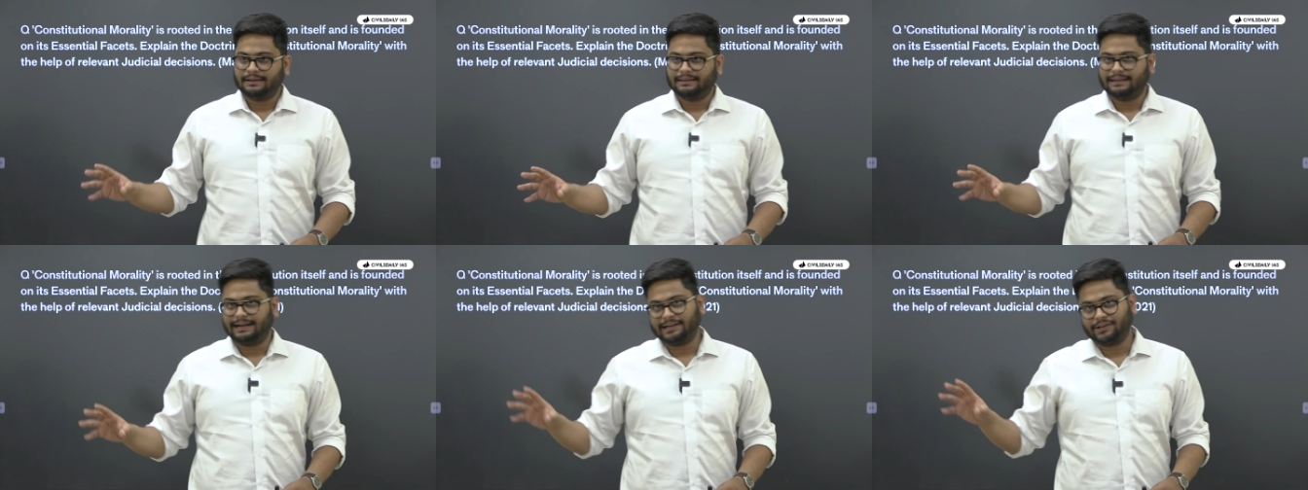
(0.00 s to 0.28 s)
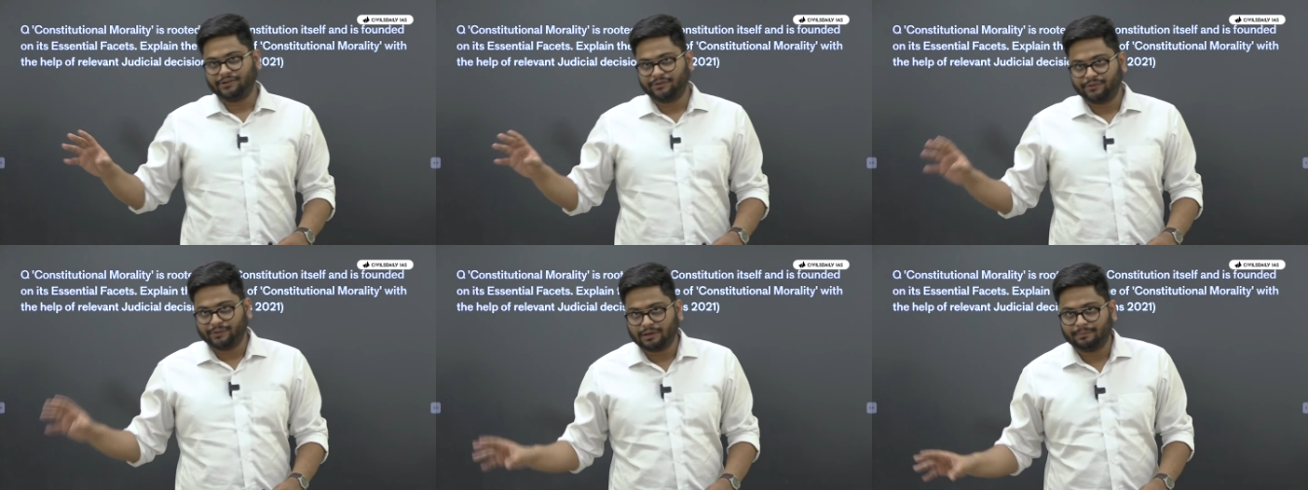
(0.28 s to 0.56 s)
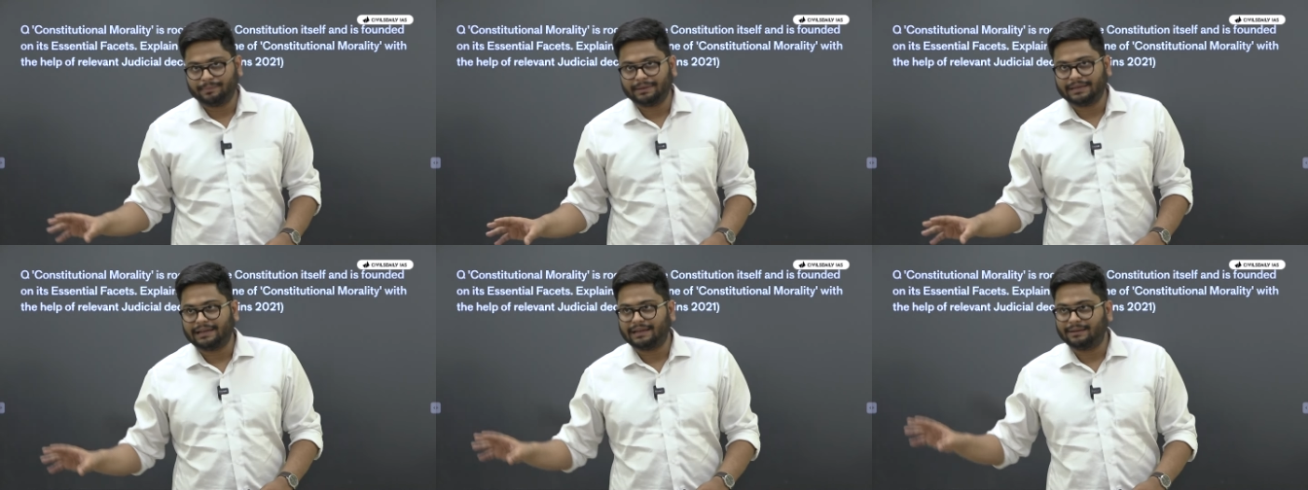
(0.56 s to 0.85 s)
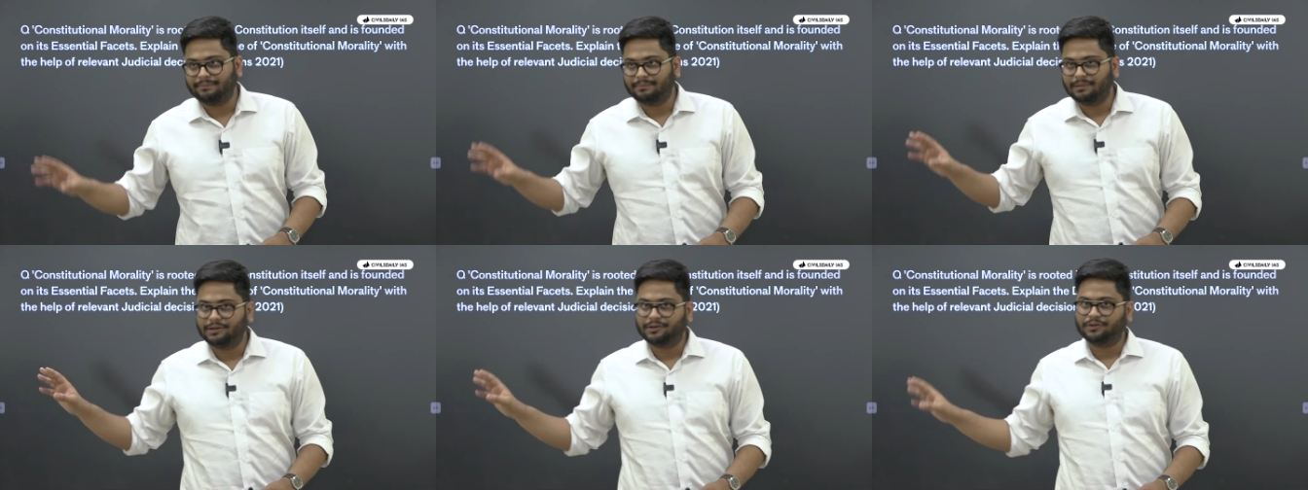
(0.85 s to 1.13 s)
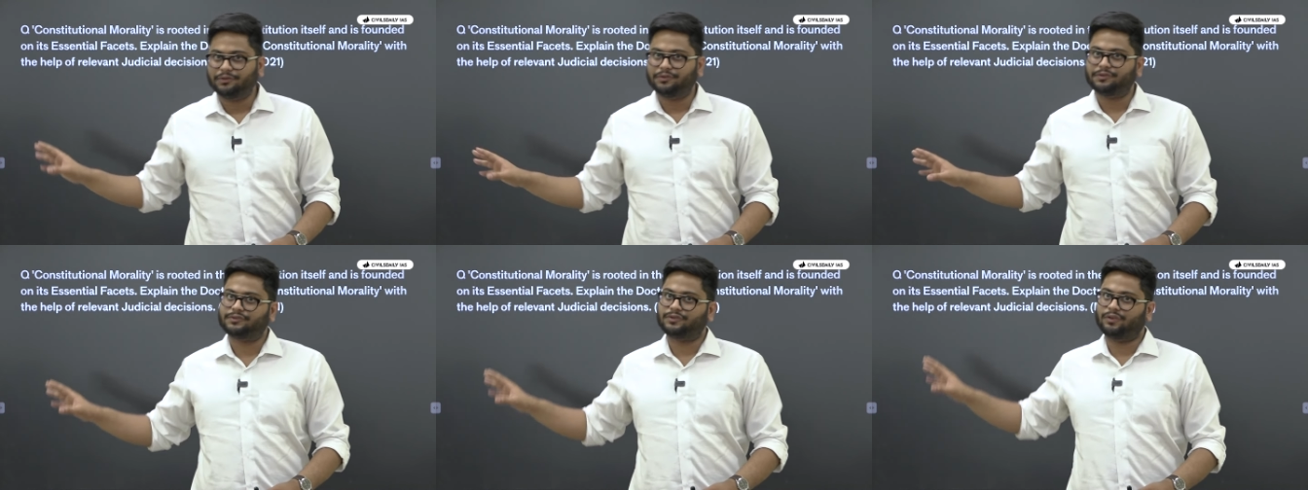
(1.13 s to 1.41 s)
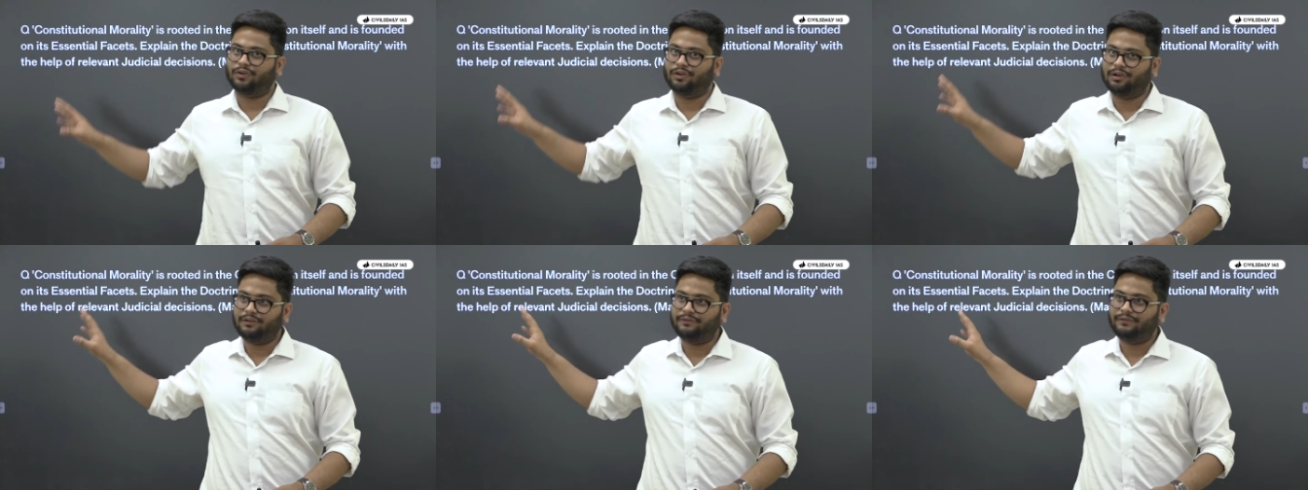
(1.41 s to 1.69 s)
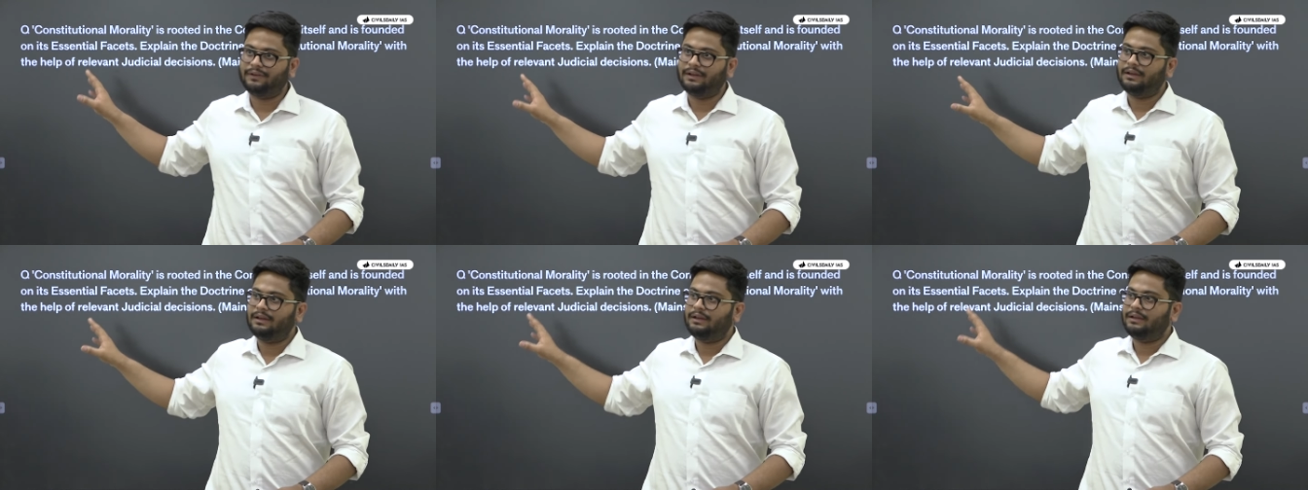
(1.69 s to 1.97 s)
that you will be able to solve
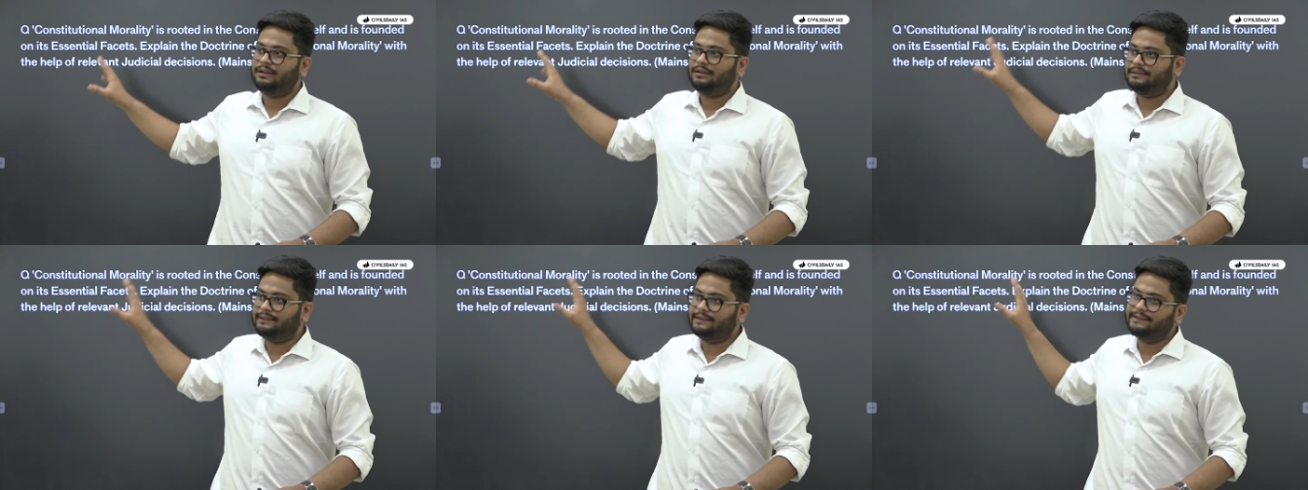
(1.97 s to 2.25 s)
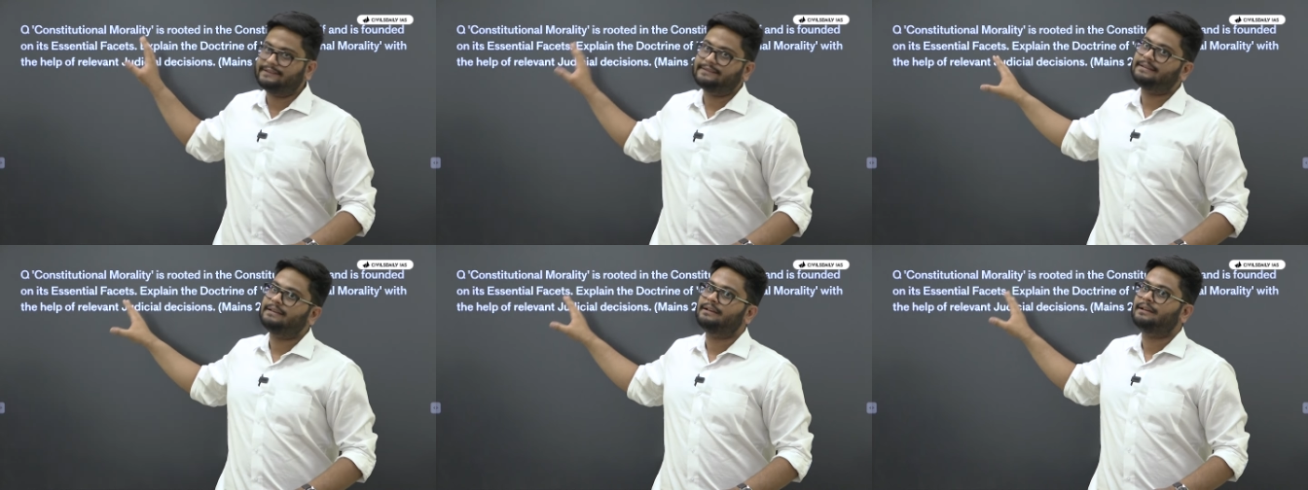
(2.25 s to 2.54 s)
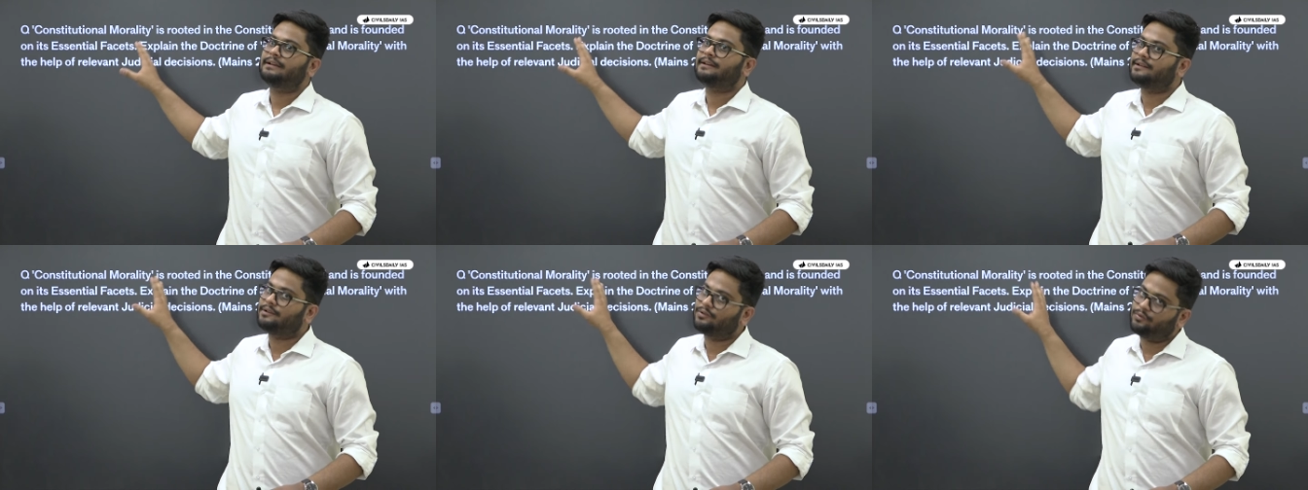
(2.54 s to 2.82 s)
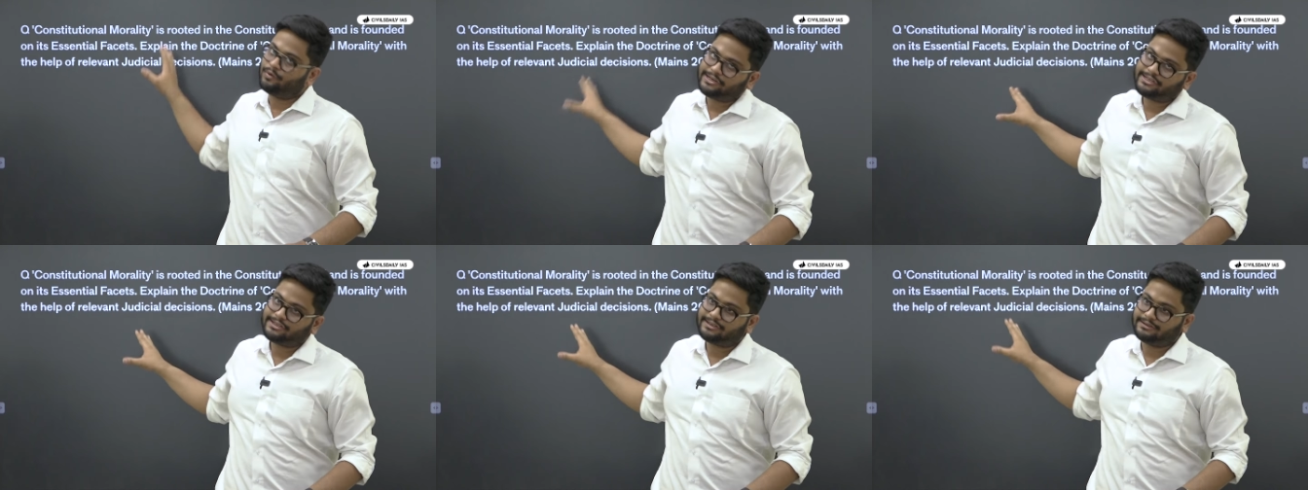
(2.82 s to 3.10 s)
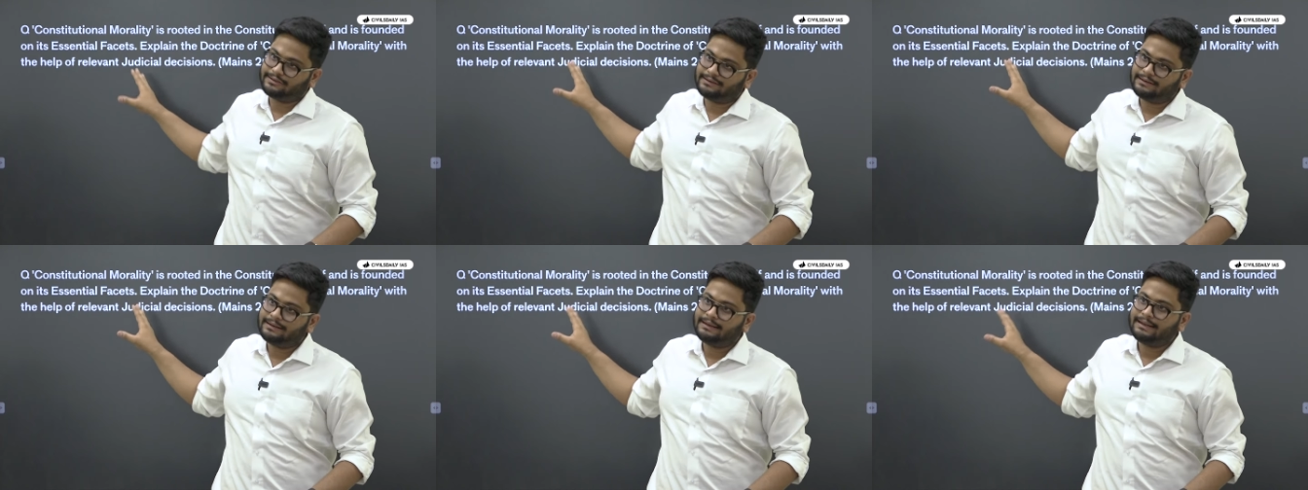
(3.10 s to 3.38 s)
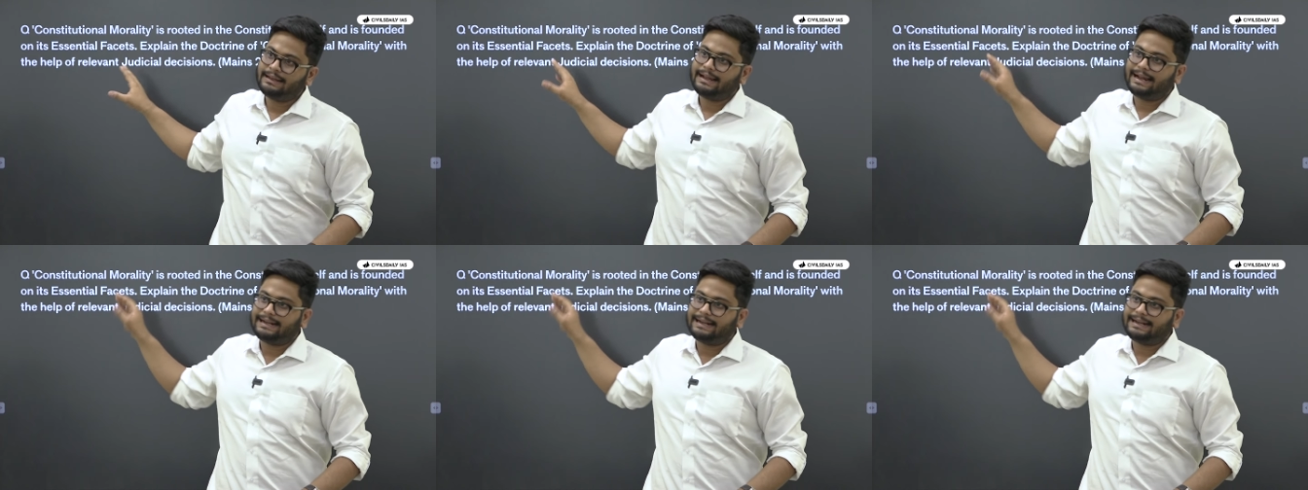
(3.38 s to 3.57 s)
this question.